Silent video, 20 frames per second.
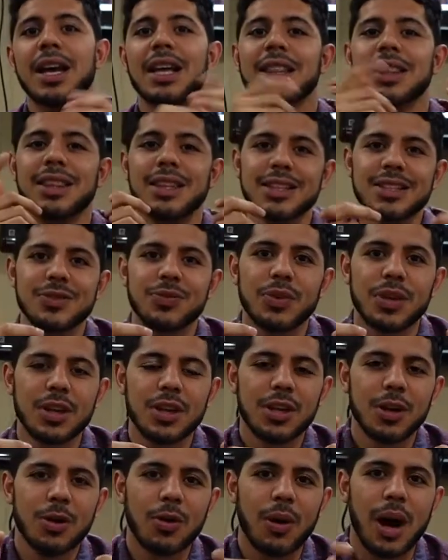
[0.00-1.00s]
This
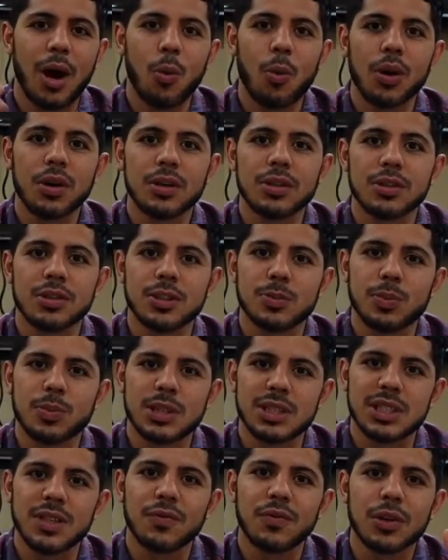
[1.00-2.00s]
video, I wanted to
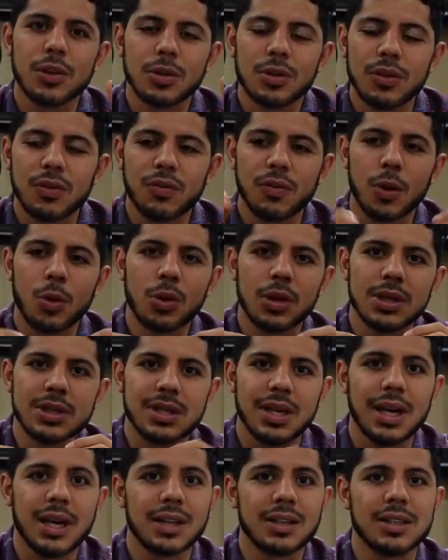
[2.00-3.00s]
specifically focus
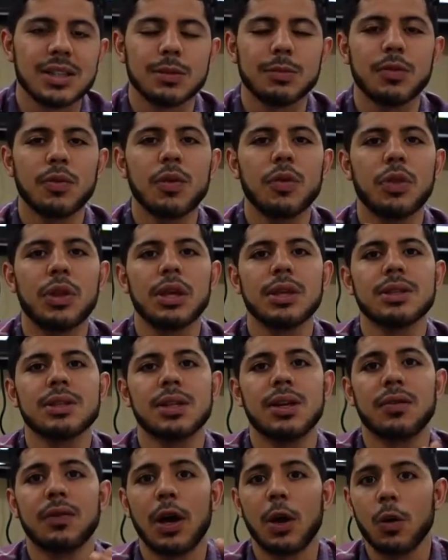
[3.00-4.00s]
on some of the things that
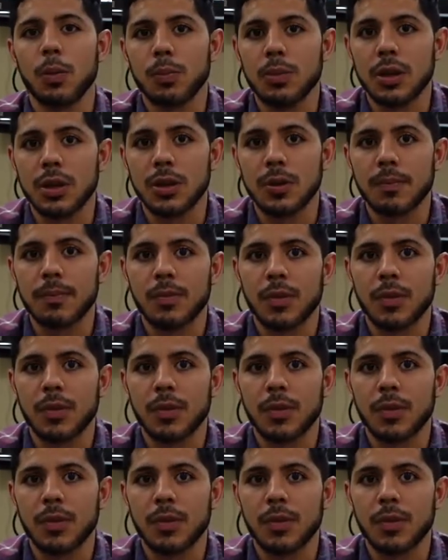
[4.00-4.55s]
have helped me